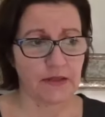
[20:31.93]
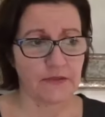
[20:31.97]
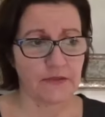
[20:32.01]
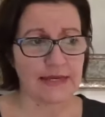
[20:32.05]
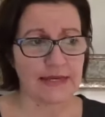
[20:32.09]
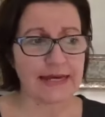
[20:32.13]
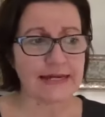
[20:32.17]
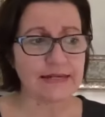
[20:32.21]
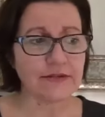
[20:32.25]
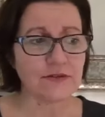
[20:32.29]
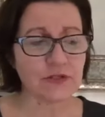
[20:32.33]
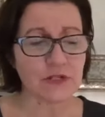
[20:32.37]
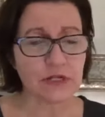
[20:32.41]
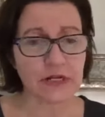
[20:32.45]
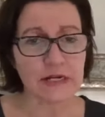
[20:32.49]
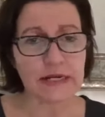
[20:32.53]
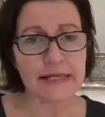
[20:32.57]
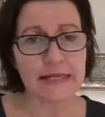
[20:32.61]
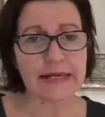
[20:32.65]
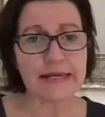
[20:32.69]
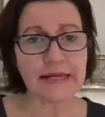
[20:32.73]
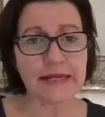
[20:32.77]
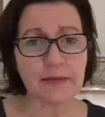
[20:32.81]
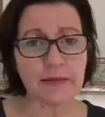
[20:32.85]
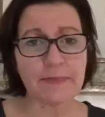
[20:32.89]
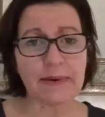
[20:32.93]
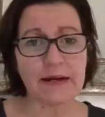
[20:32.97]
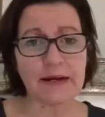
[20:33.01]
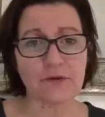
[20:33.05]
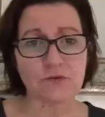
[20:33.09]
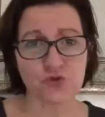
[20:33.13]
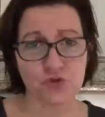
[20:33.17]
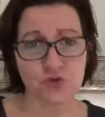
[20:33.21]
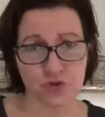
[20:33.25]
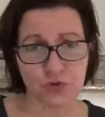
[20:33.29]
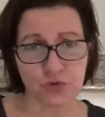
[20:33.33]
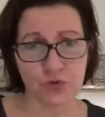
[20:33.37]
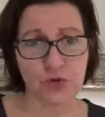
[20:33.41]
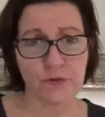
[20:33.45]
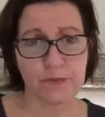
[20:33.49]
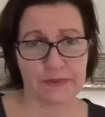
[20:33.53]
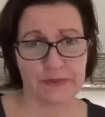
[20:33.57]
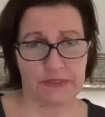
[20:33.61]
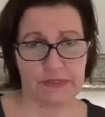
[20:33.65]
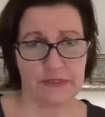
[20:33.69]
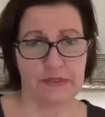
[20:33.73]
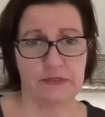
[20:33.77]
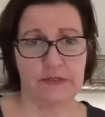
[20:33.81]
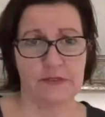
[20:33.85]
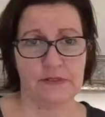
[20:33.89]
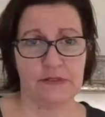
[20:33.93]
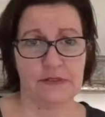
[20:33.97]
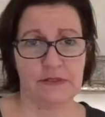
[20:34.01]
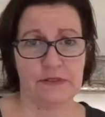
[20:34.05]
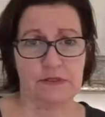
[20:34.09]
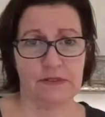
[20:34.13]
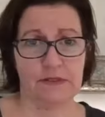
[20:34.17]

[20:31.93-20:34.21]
that is clearly about trauma